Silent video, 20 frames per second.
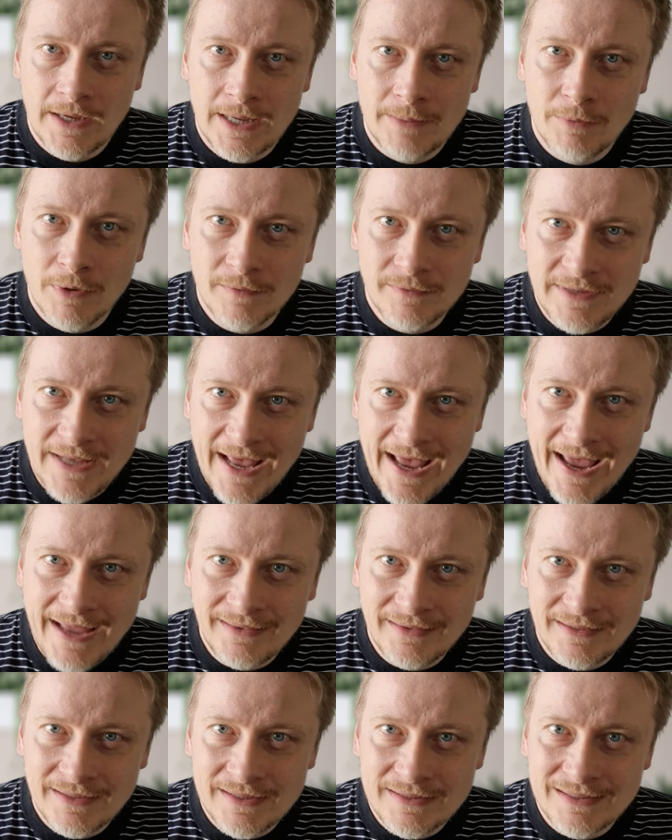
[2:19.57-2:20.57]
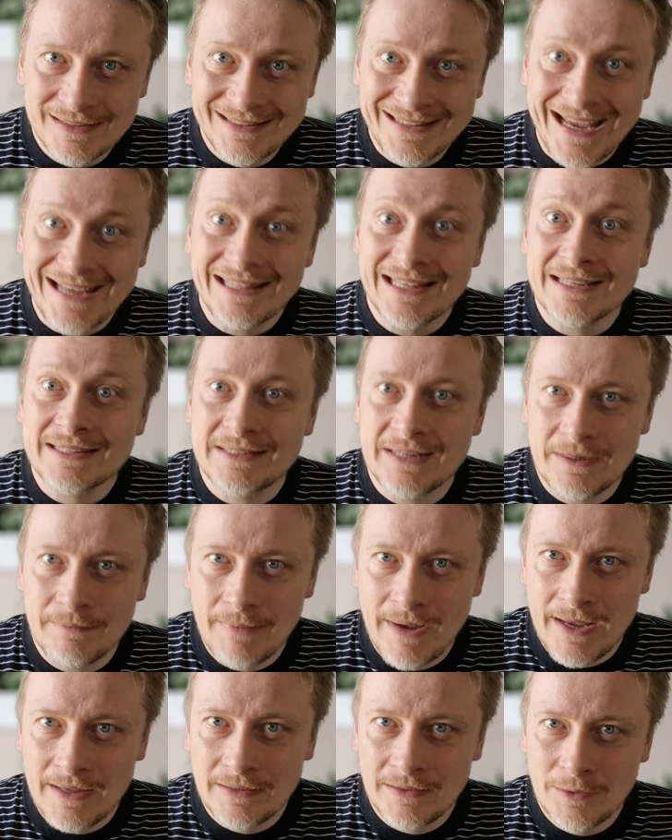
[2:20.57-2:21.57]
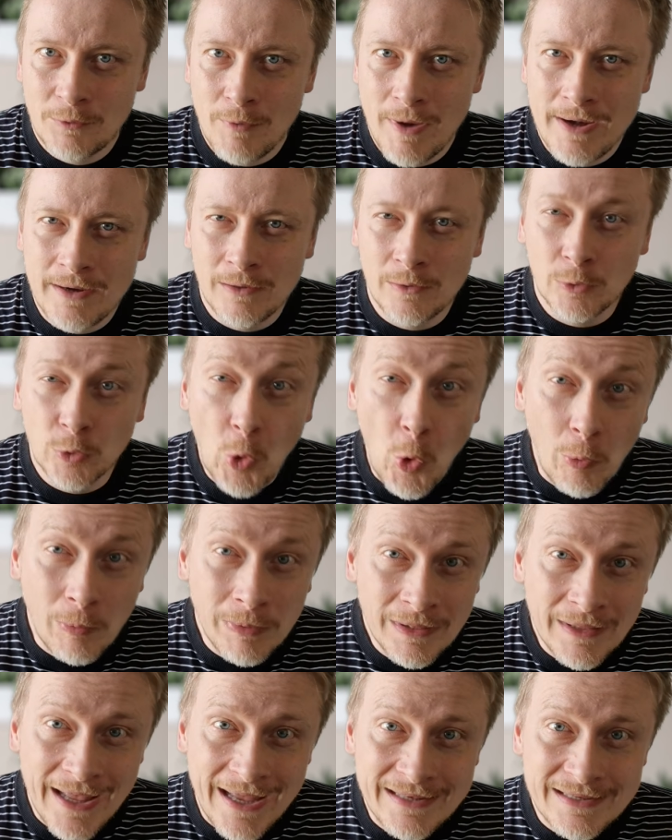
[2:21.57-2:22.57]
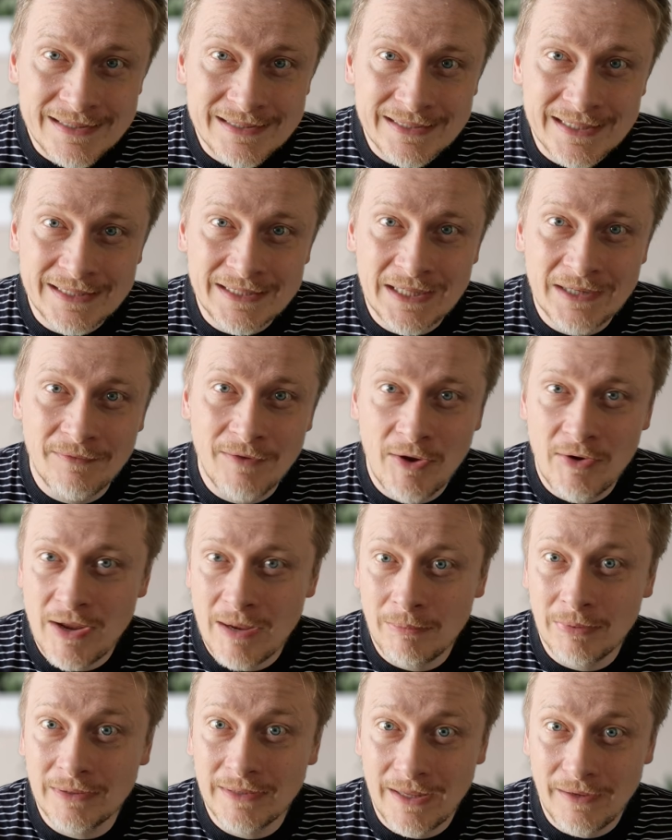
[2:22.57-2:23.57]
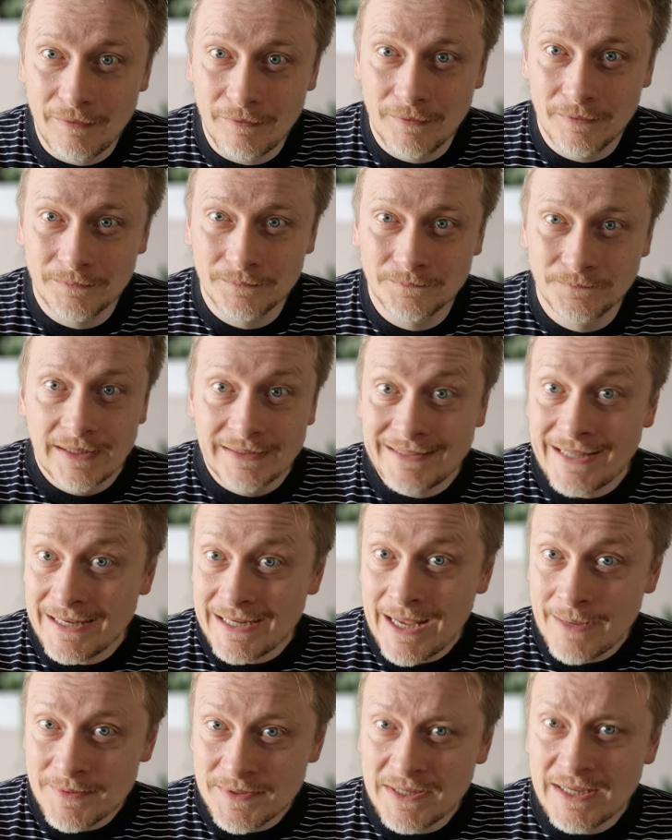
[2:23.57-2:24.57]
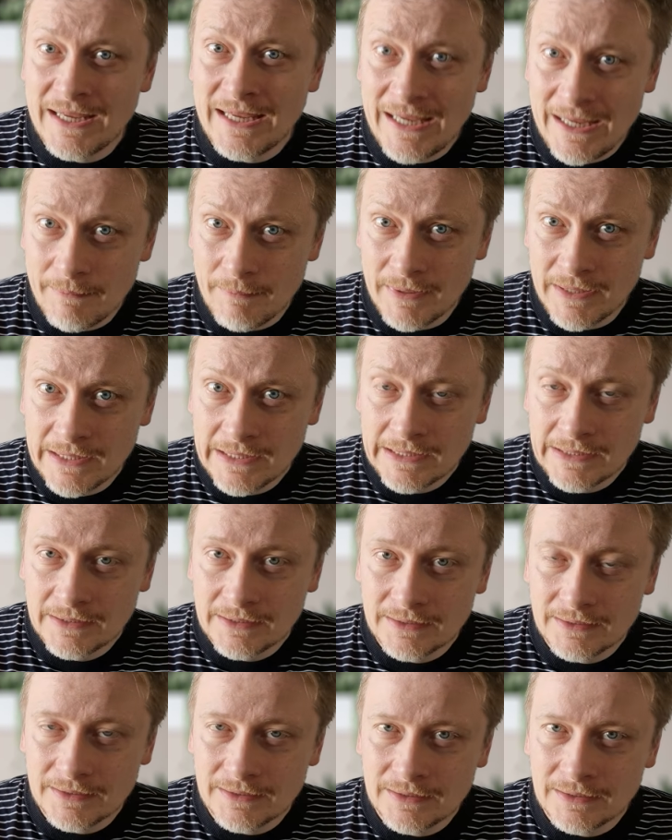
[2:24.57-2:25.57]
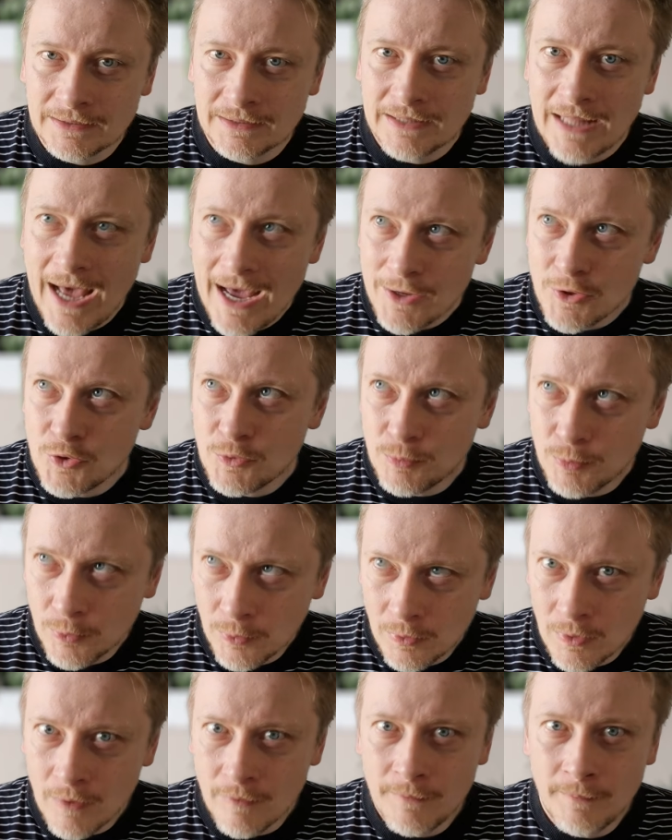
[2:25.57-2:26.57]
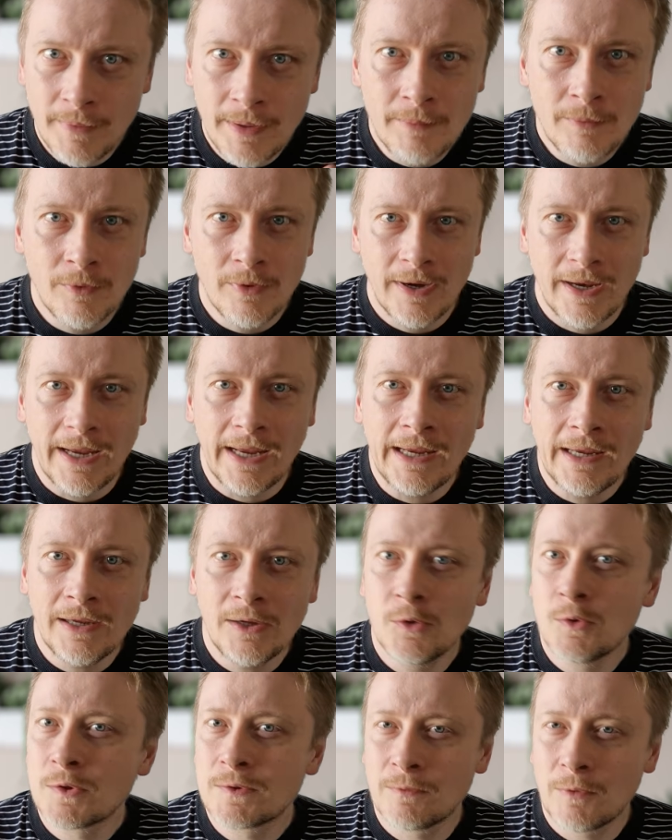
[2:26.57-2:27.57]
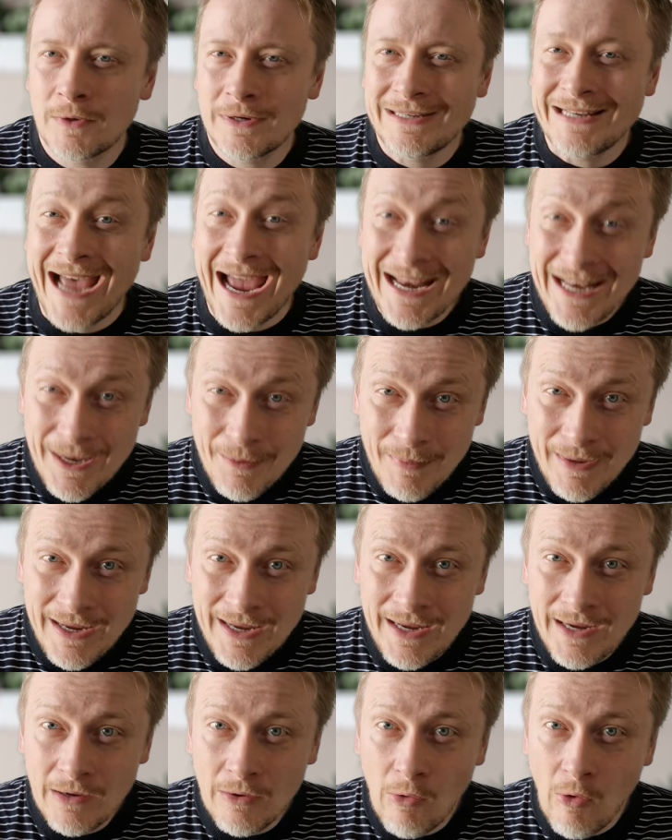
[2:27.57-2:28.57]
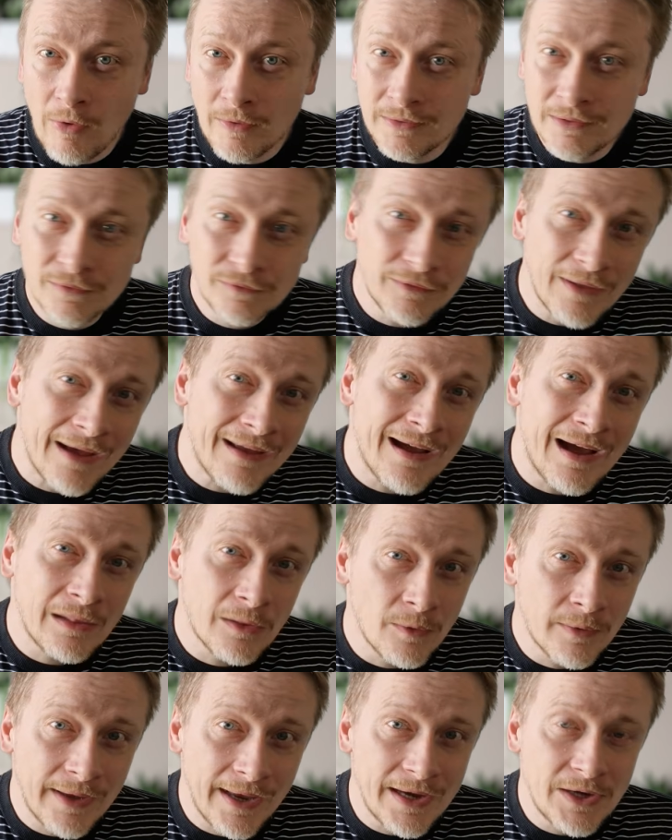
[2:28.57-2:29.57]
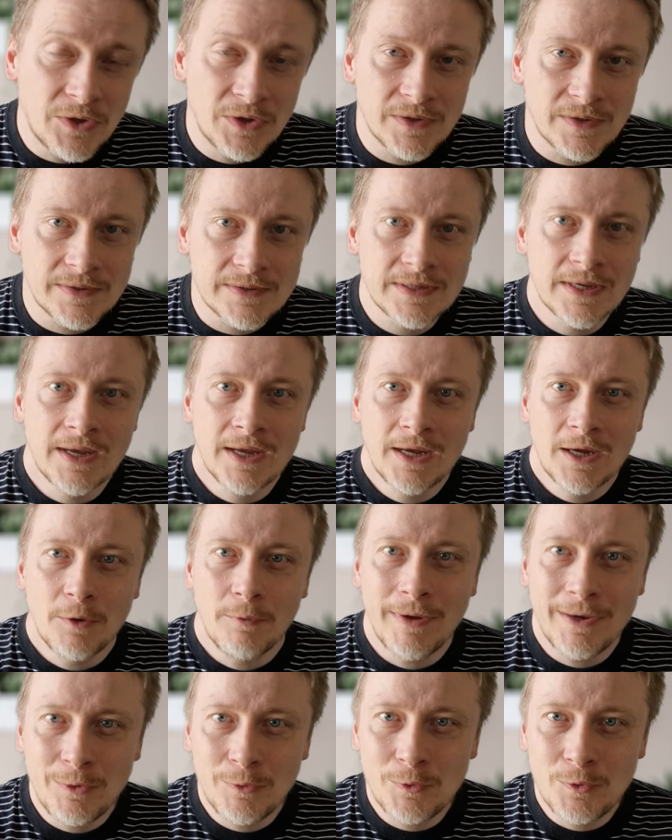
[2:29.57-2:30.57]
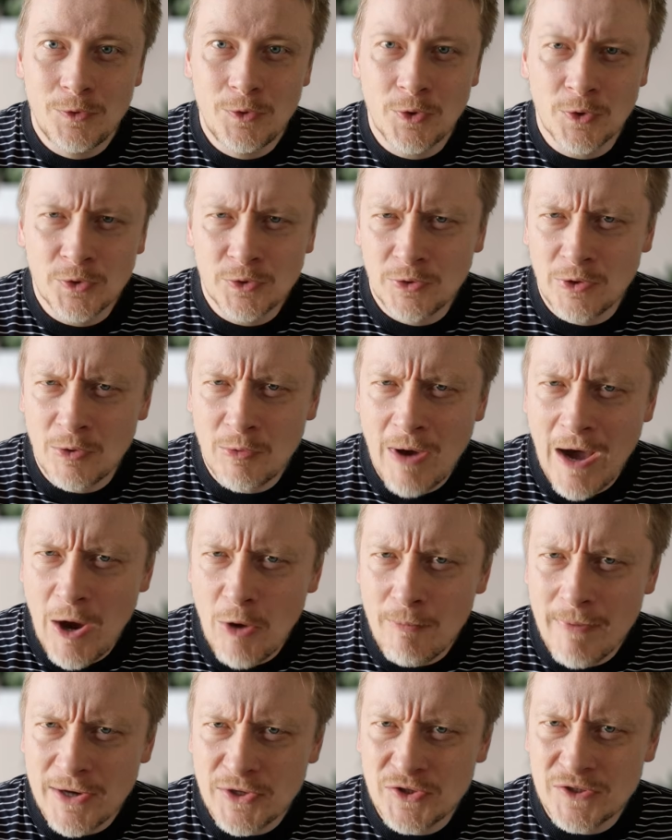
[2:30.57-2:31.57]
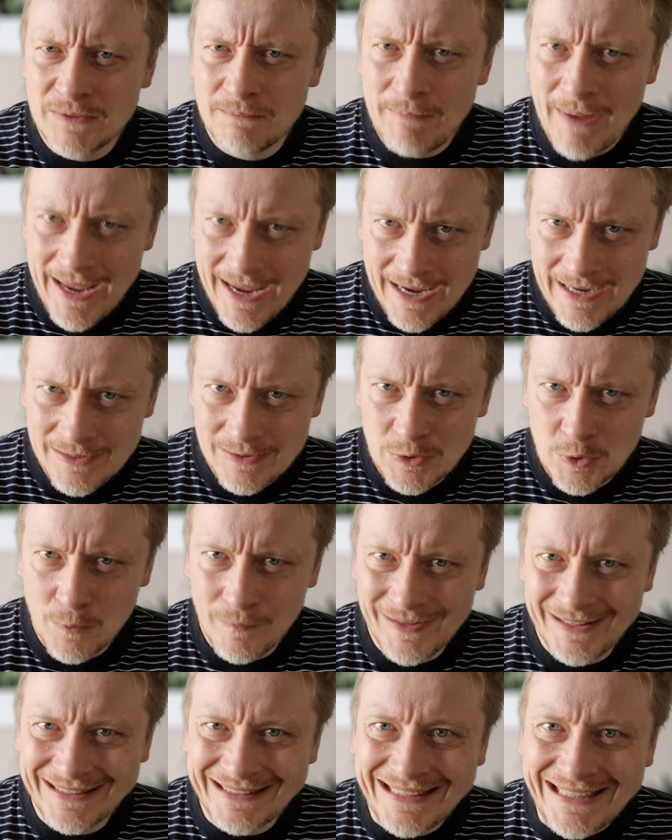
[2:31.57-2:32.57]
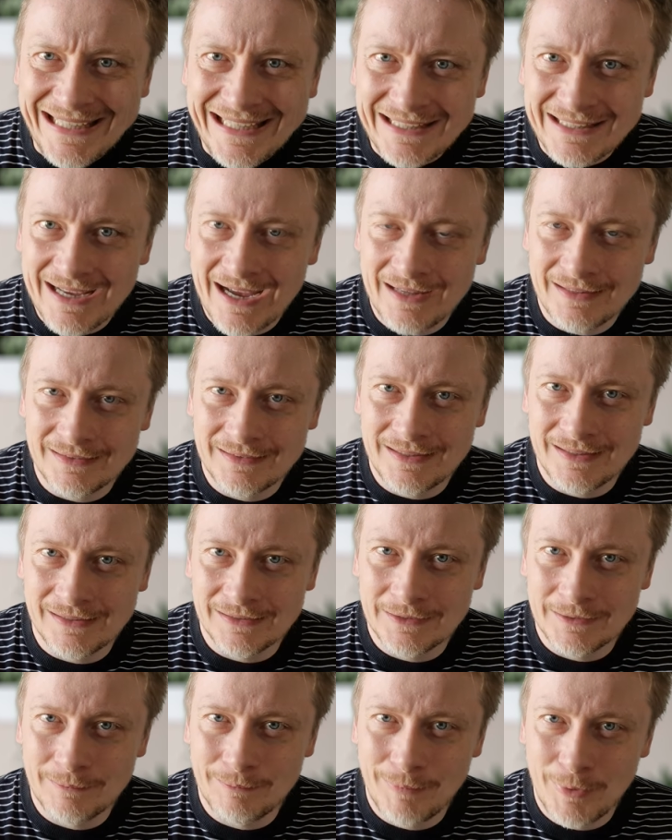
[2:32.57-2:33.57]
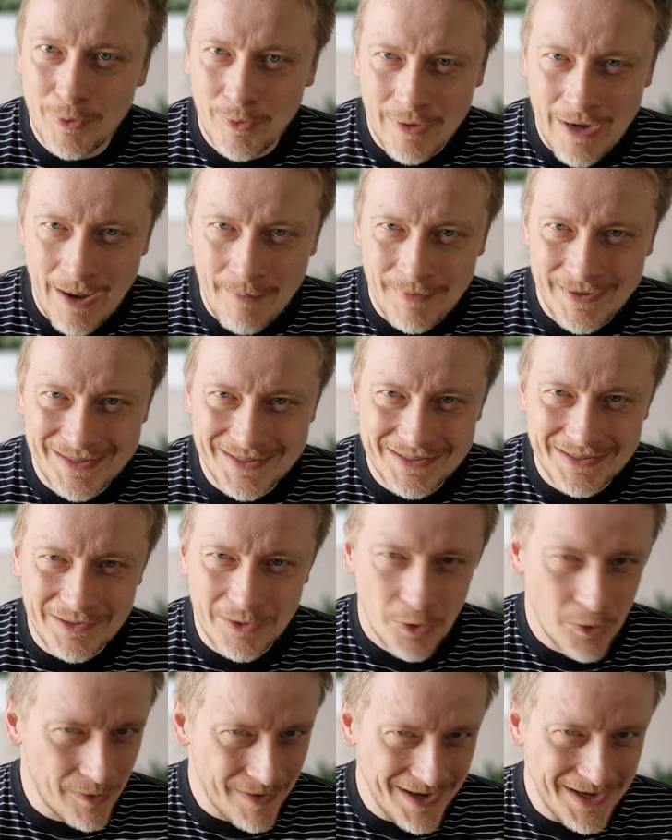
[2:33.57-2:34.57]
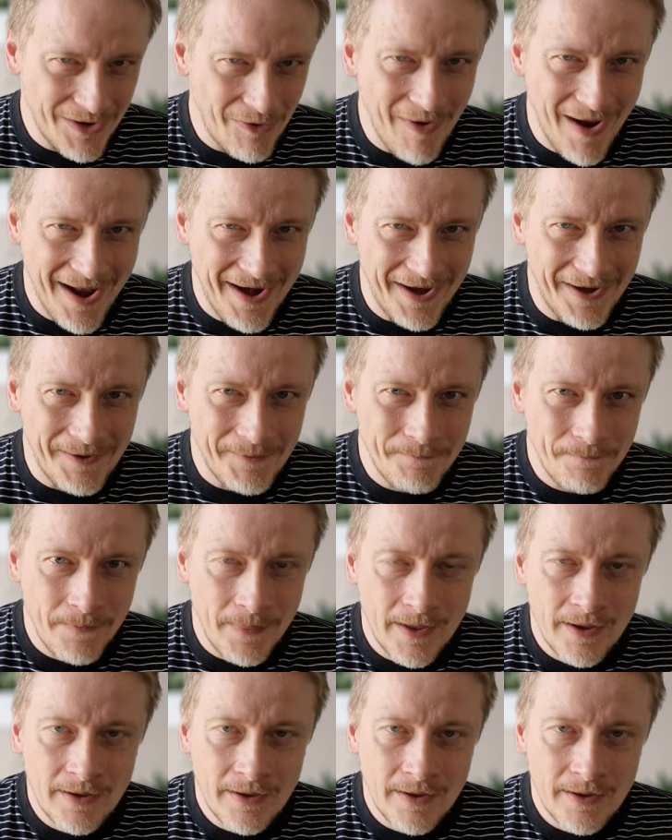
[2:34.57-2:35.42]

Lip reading: Above that is a data segment, where global and static variables live. Then comes the heap, a large pool of memory used for dynamic, on-the-fly allocations when you don't know how much space you will need until the program is already running.